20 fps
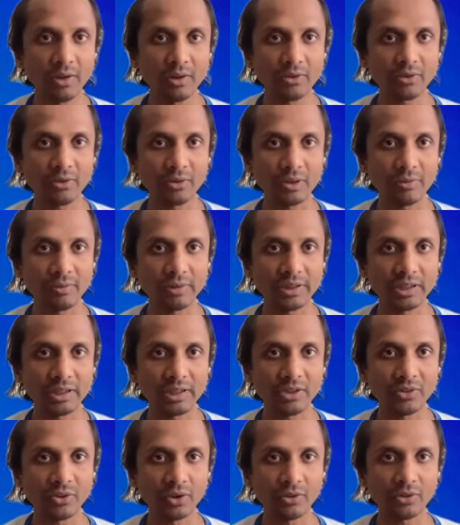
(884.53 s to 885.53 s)
So even
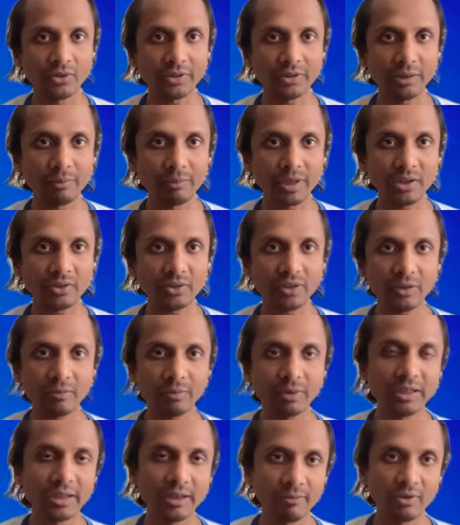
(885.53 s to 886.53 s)
that is also there, because that
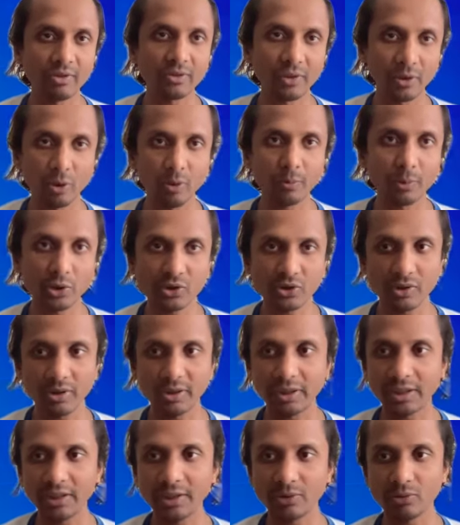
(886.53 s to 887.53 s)
will give us an
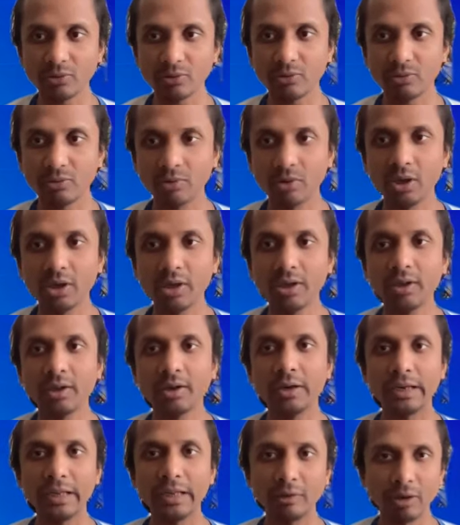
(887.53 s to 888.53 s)
opportunity to
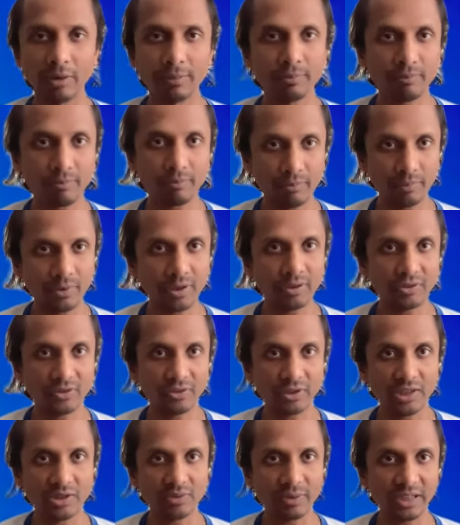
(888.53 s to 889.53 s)
develop
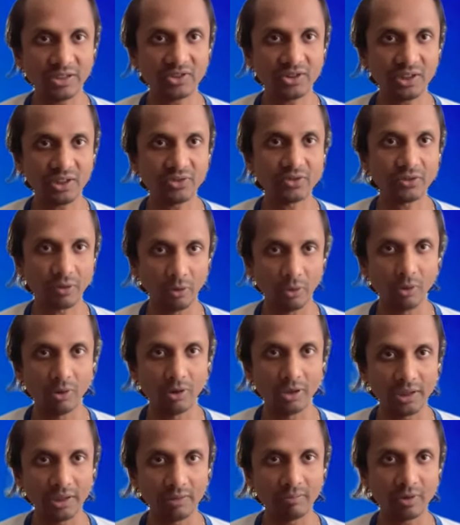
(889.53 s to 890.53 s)
stage by stage
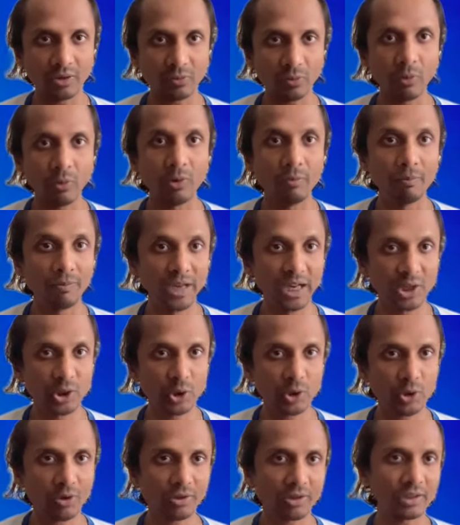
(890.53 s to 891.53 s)
slowly, but we will make
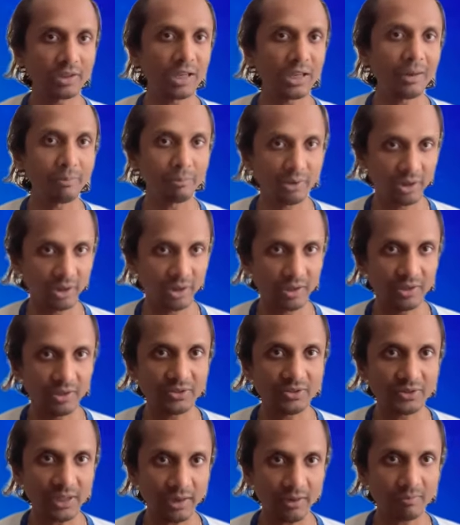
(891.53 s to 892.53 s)
sure that everything
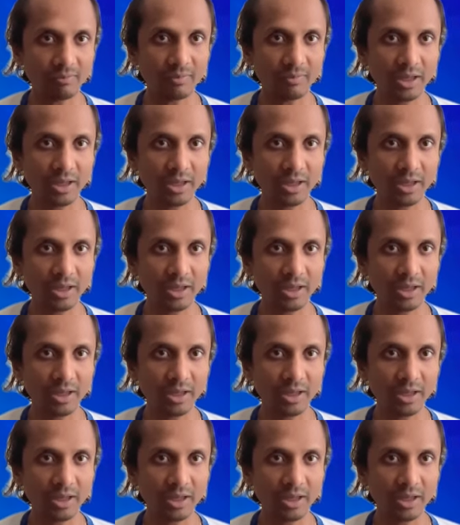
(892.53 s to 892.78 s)
is there.